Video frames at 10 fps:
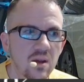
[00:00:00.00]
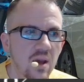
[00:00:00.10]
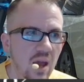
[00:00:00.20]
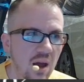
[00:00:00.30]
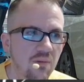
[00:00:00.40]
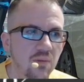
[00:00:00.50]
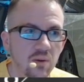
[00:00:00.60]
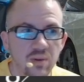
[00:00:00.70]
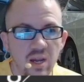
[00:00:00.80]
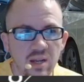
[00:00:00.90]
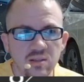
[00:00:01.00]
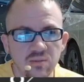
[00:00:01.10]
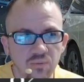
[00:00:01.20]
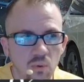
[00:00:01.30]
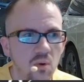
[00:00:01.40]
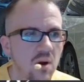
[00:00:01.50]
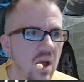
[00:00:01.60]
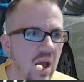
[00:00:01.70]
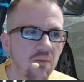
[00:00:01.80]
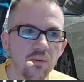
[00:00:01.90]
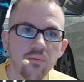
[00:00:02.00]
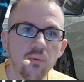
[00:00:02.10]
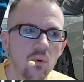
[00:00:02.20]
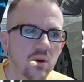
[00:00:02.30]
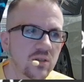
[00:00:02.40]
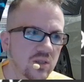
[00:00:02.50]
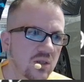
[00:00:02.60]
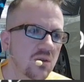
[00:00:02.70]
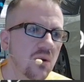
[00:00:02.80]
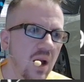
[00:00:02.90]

Half of 8 is 4, half of 4 is 2,